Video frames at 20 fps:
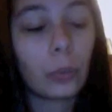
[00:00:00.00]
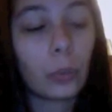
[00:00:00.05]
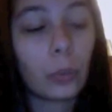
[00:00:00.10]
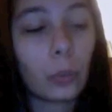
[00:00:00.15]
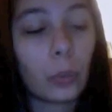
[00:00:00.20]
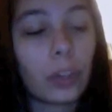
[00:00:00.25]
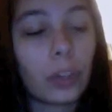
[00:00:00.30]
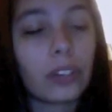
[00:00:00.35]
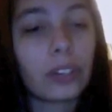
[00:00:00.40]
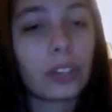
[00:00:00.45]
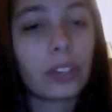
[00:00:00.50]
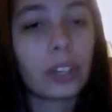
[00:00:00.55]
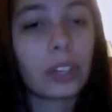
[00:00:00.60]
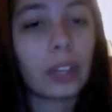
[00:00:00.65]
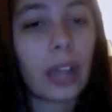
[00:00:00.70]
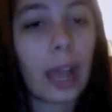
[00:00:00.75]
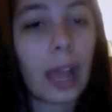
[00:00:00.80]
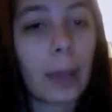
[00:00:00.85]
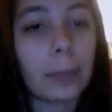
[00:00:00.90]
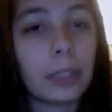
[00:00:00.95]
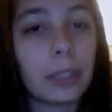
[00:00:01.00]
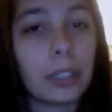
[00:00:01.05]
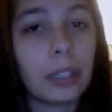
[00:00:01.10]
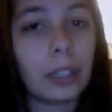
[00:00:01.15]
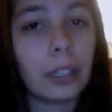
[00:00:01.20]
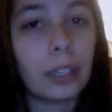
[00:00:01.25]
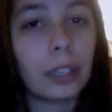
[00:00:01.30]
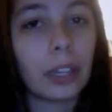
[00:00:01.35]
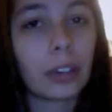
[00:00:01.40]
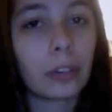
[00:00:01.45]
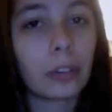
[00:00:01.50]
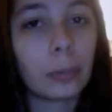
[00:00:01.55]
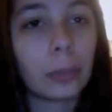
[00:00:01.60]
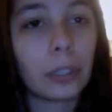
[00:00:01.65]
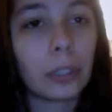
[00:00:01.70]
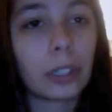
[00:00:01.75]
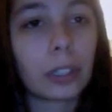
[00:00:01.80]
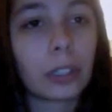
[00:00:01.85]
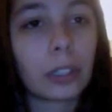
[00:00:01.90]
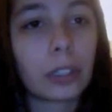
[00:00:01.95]
what's going to happen in the next
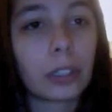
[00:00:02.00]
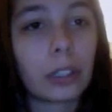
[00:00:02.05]
book.